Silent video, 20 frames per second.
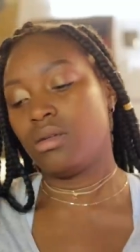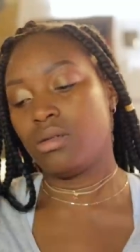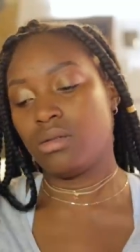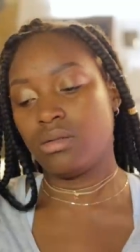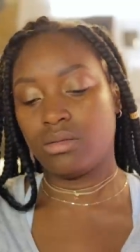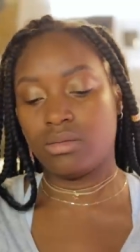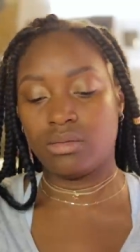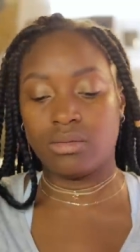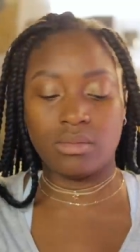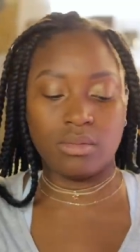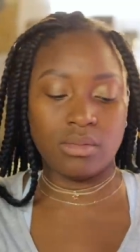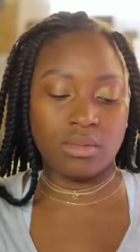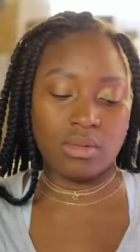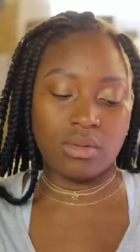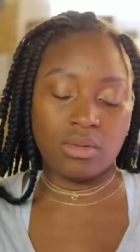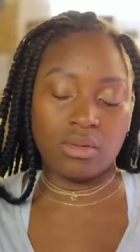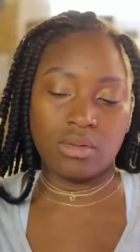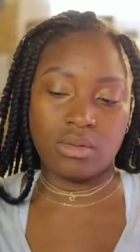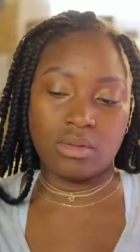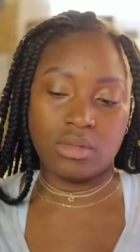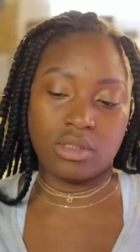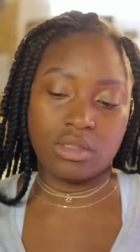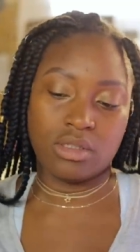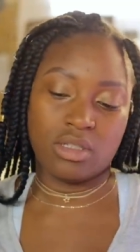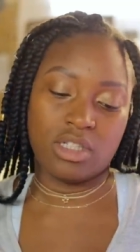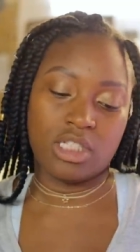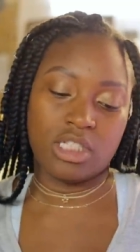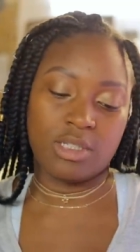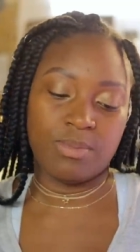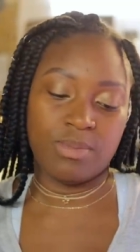Uh, just
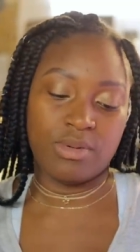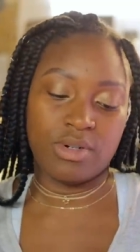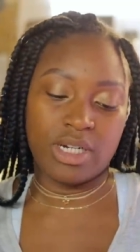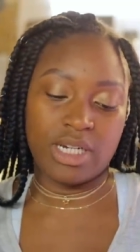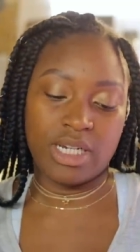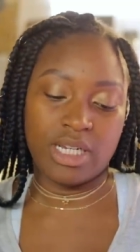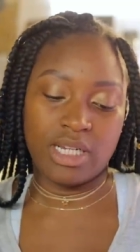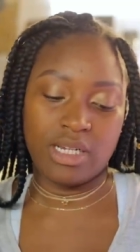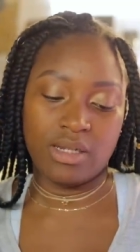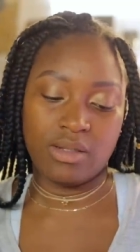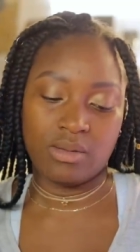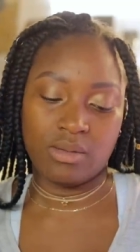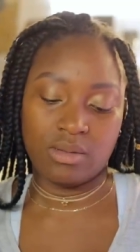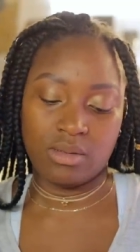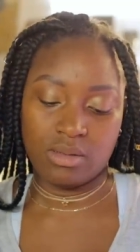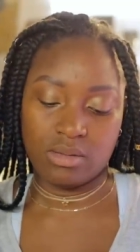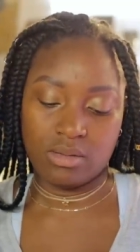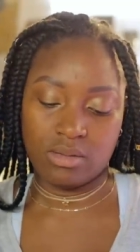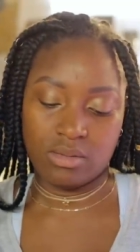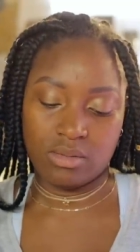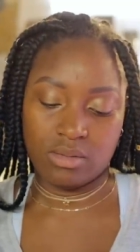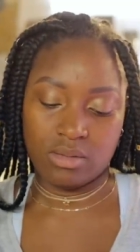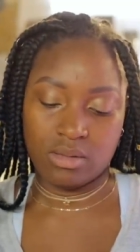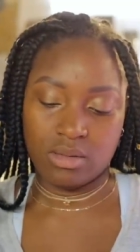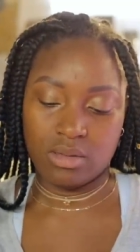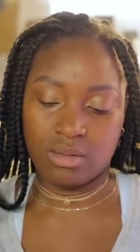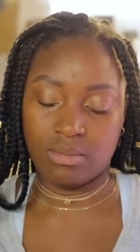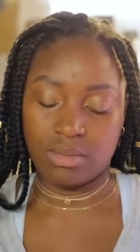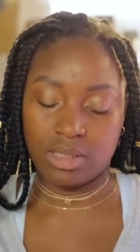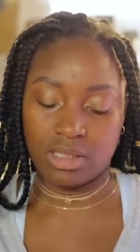gonna spray
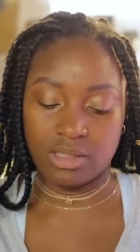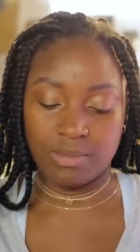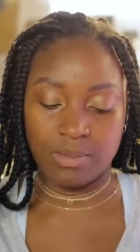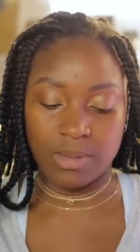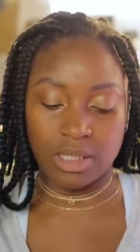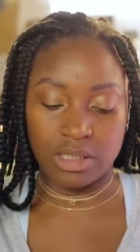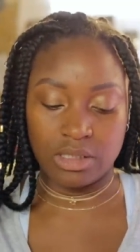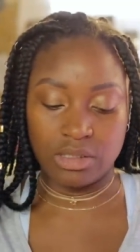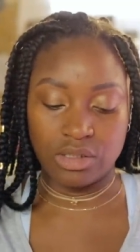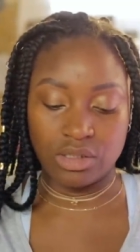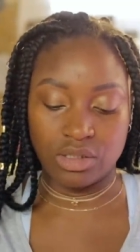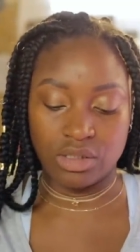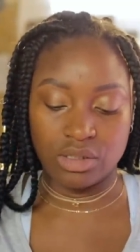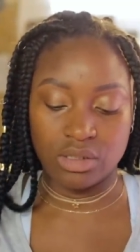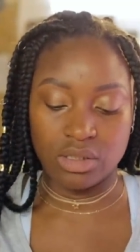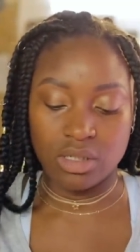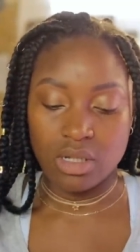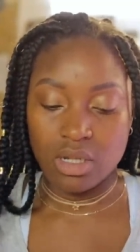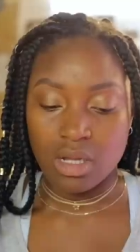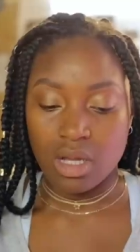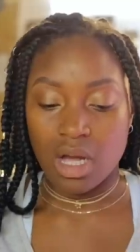my sponge.